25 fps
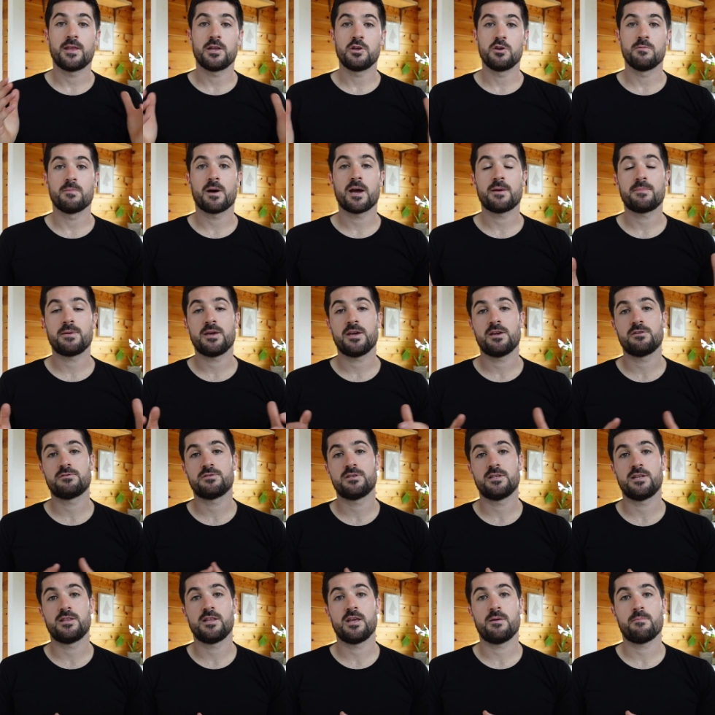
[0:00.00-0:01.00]
then you might be
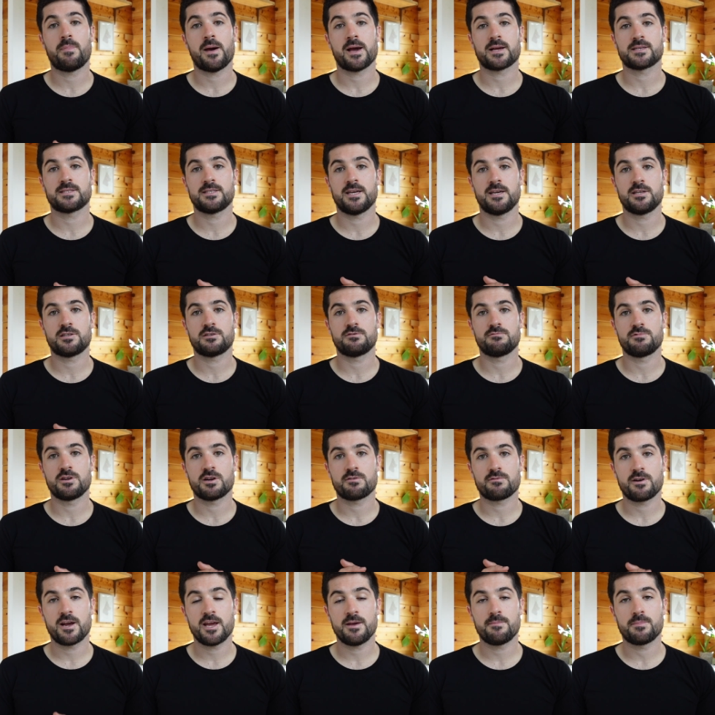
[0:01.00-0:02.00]
interested in the Impact stationary
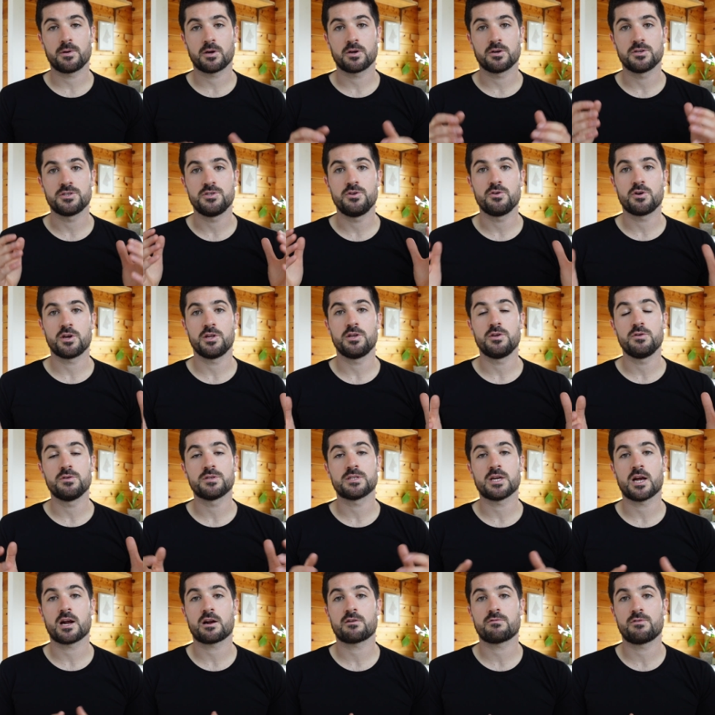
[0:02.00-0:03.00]
crate because you can
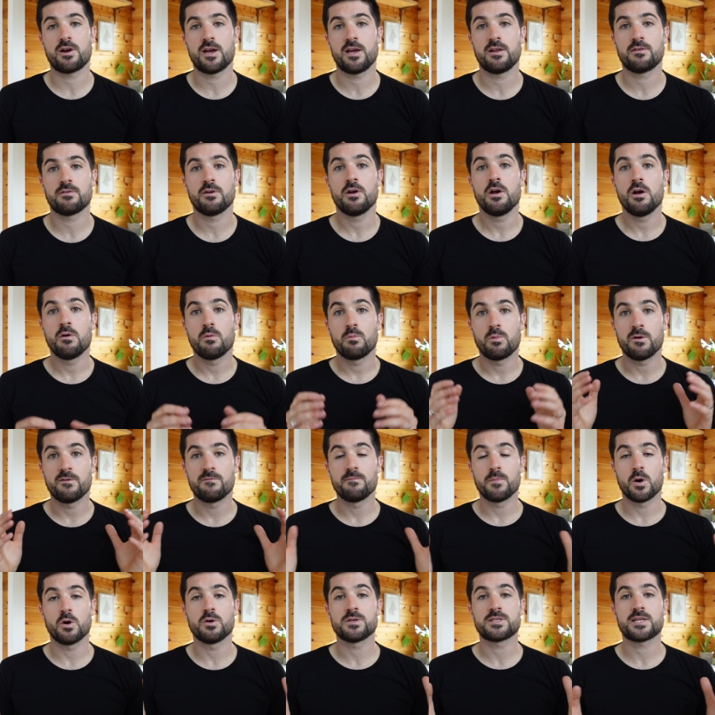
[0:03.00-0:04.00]
use that crate with
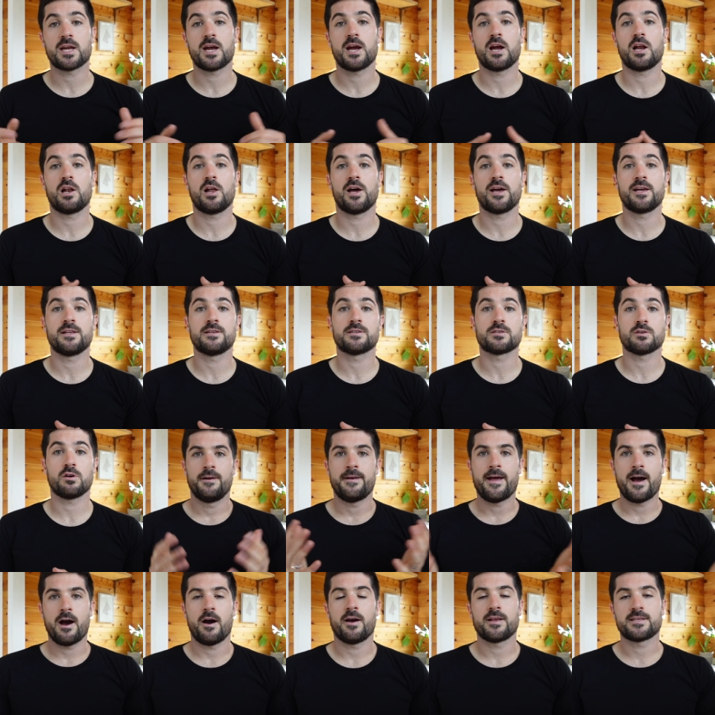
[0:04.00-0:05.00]
most airlines.
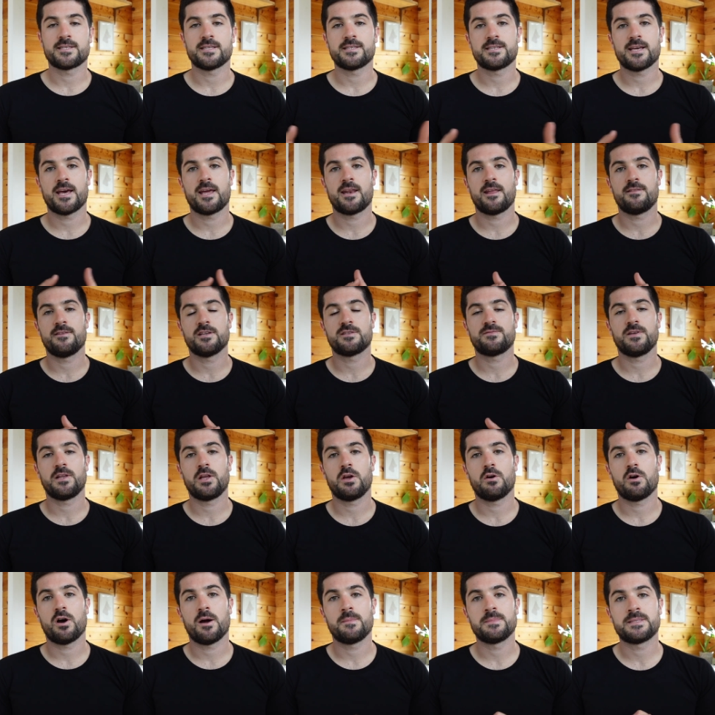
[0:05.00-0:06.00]
Now, as I said, in this
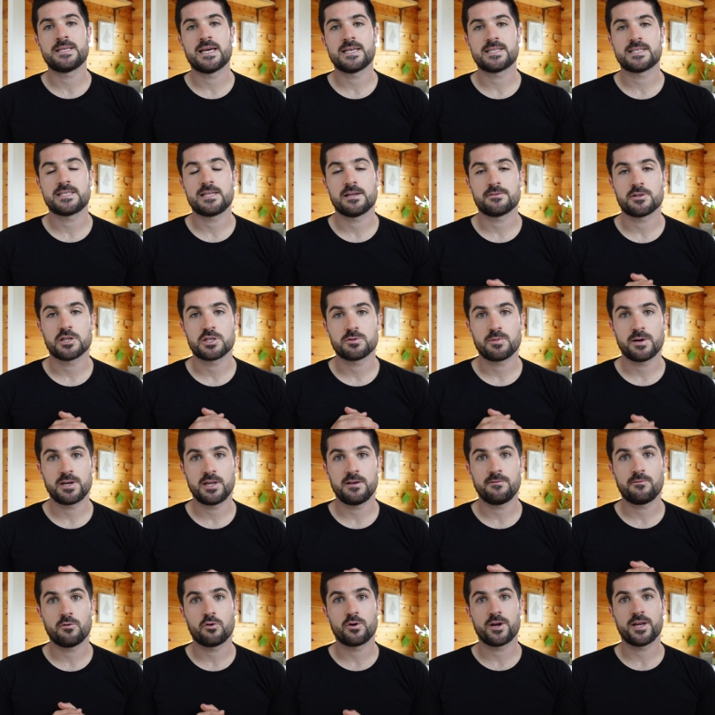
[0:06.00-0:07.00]
video, I'm testing out the
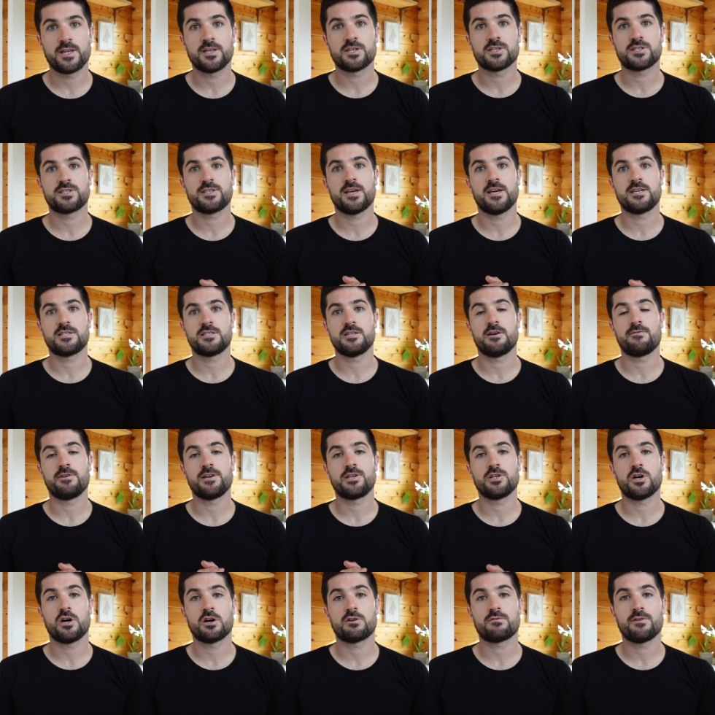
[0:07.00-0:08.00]
24-inch stationary
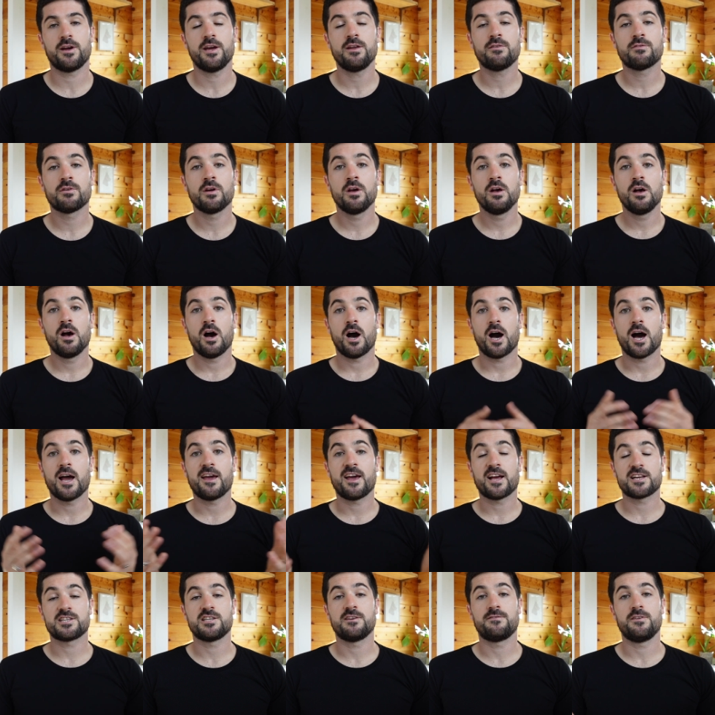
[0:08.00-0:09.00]
dog crate. I
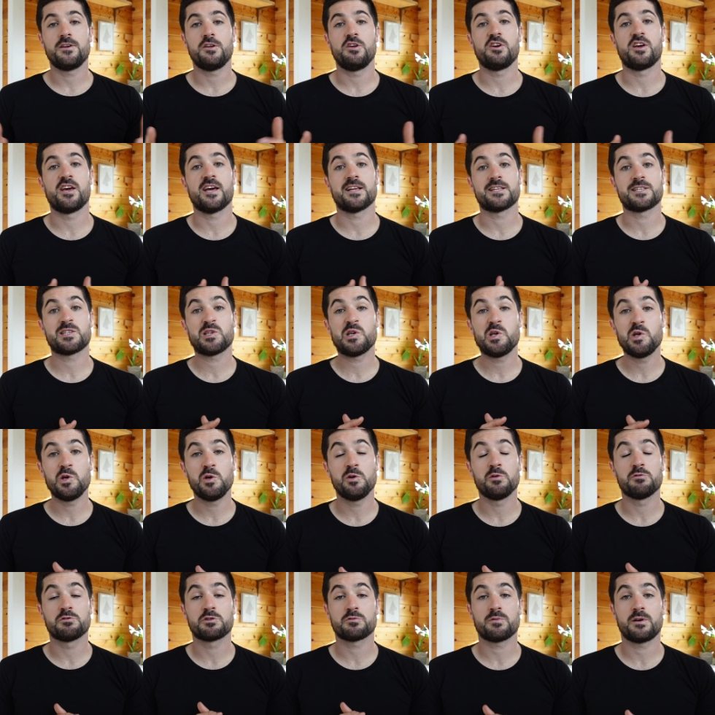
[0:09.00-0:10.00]
actually think you can get
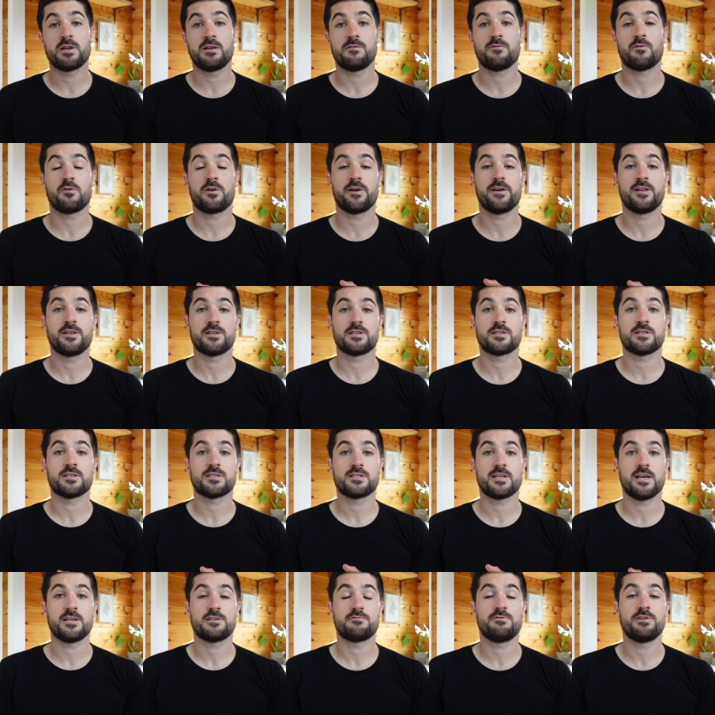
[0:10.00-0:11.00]
two 24-inch
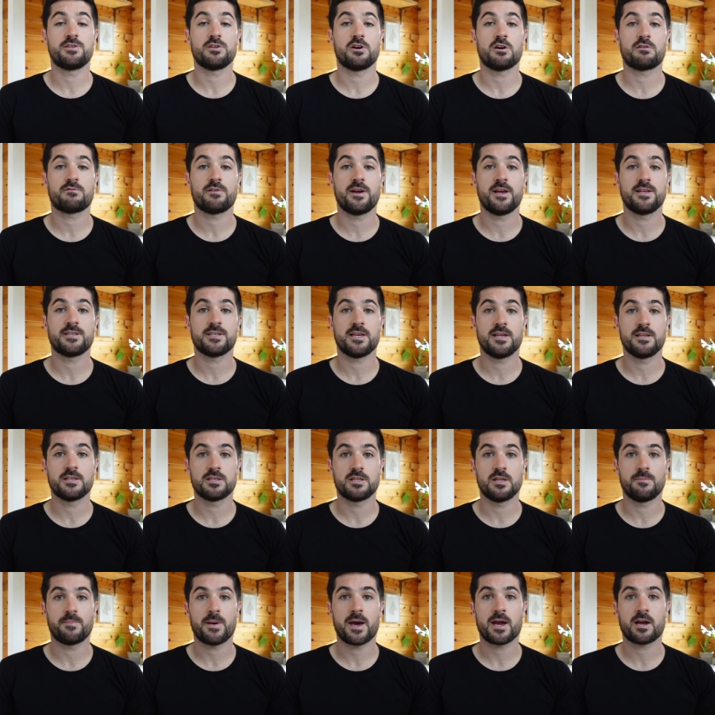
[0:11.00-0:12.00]
stationary dog crates
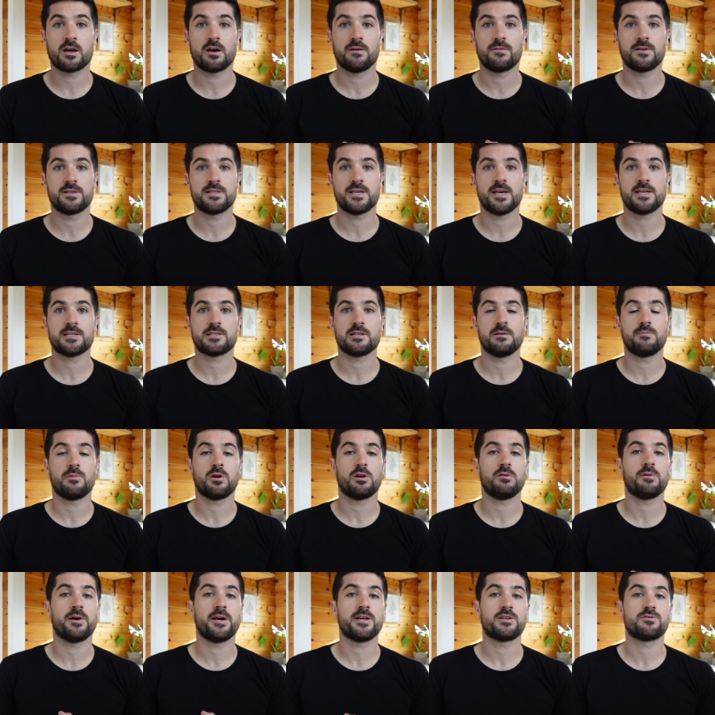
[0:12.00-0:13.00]
into the back of a Tesla
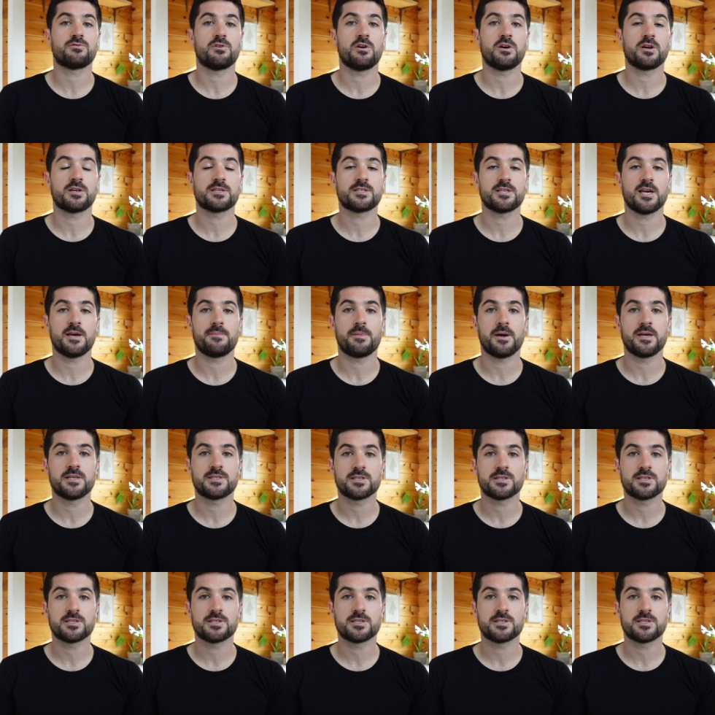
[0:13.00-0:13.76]
Model Y trunk side by